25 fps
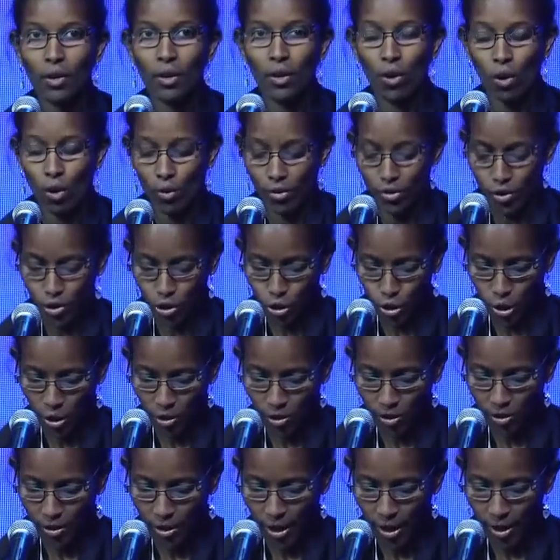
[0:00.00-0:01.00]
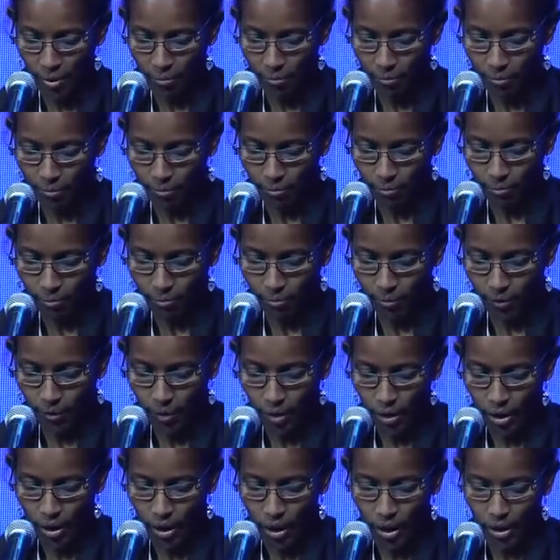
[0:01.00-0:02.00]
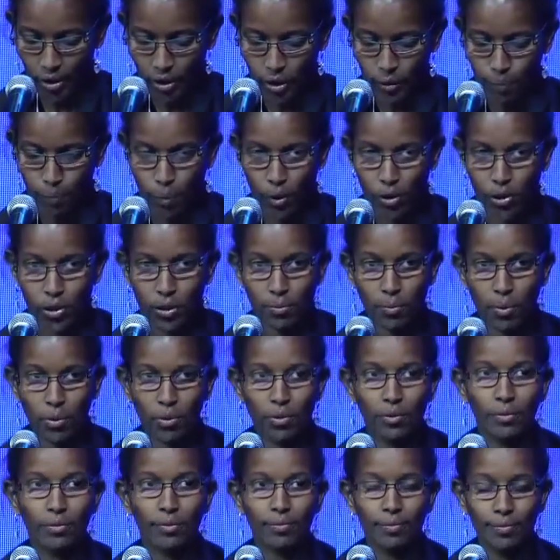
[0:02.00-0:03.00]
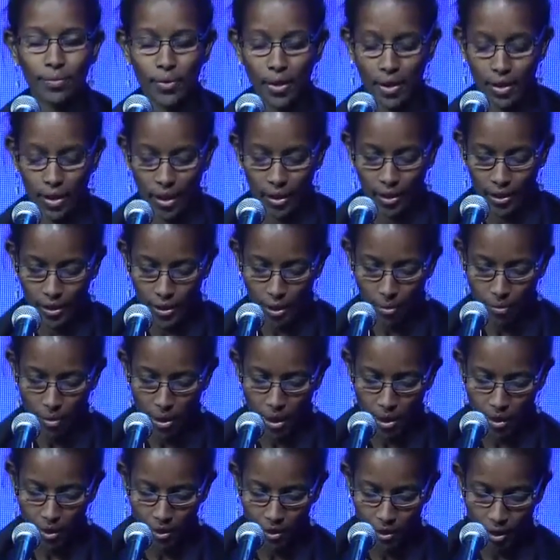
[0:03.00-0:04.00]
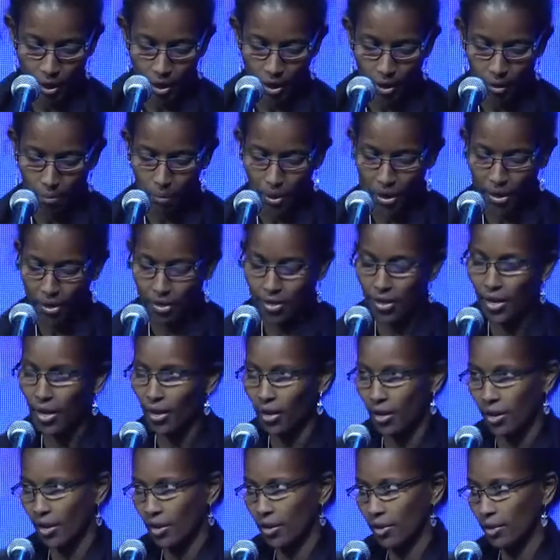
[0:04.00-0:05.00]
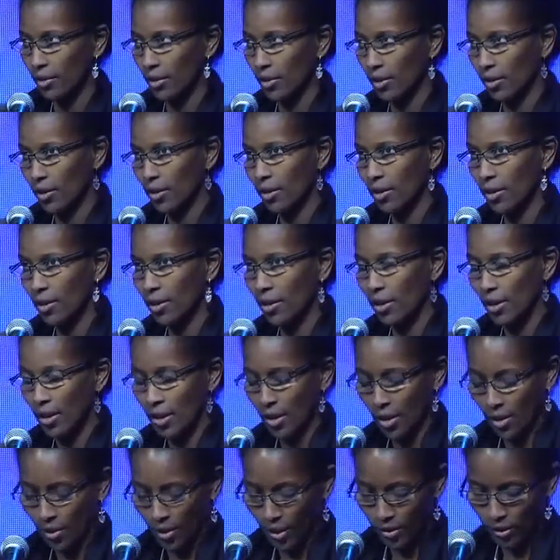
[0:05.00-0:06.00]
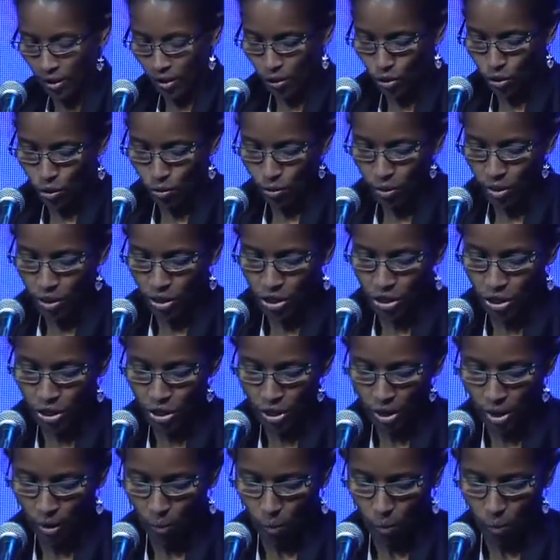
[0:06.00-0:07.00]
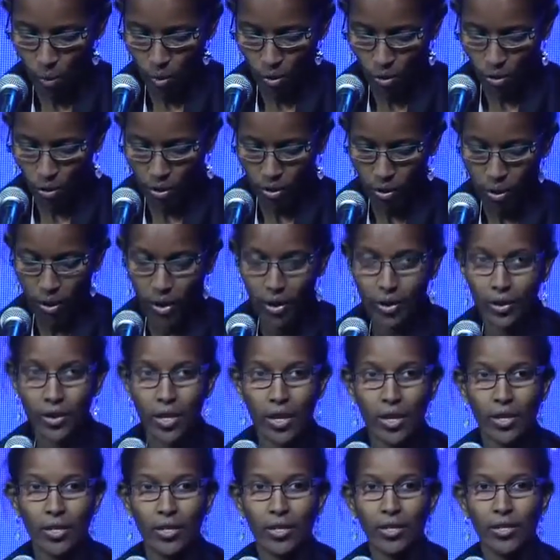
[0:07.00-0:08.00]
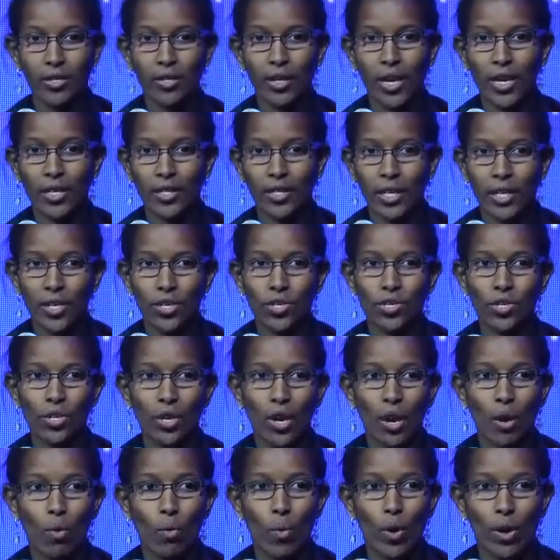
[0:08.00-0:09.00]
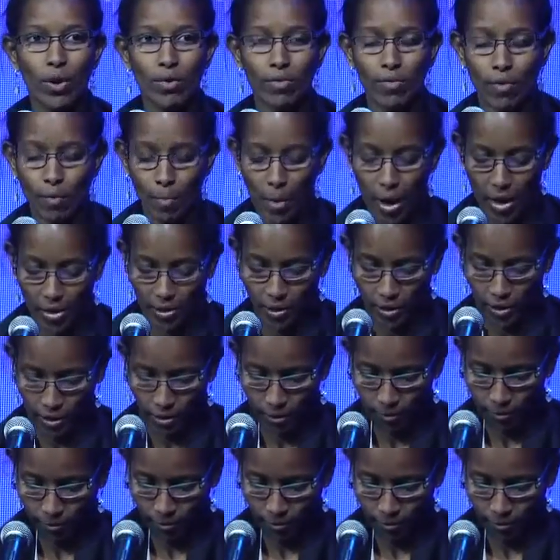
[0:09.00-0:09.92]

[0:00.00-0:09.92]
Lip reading: On the short term, it's possible that some in Israel may think that a Sunni-Shia war takes attention away from us.